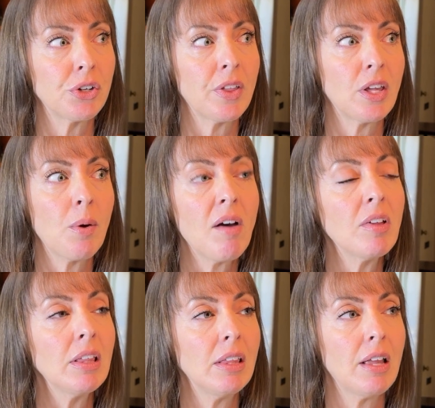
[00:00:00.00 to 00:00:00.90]
that you
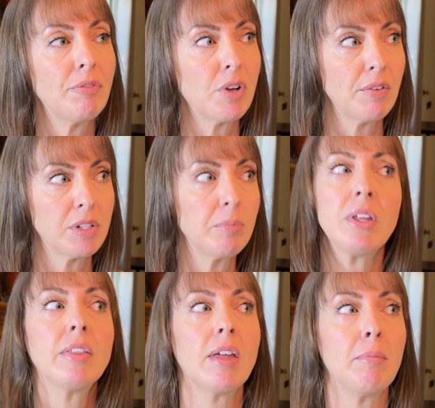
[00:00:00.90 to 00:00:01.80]
haven't left off
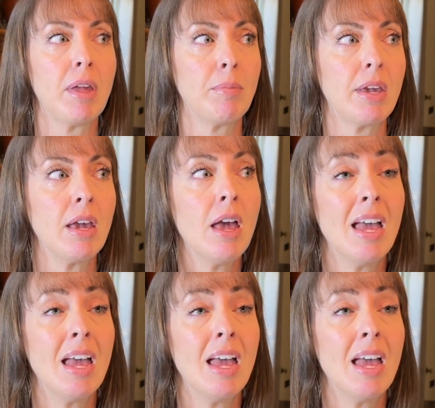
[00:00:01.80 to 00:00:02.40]
something that maybe